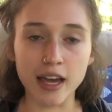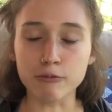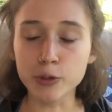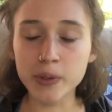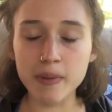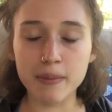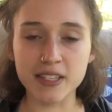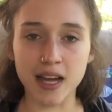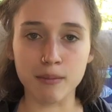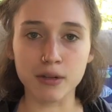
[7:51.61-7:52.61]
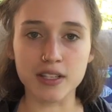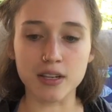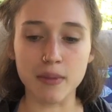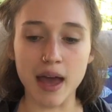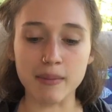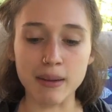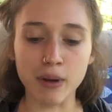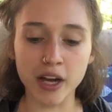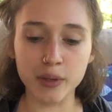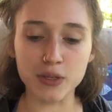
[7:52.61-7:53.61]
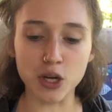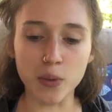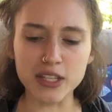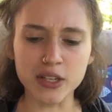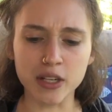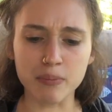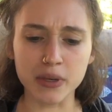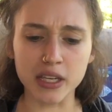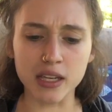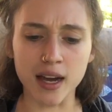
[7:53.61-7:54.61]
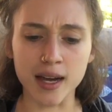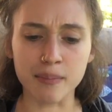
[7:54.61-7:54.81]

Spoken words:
I had ruined my metabolism, and my body was always going to be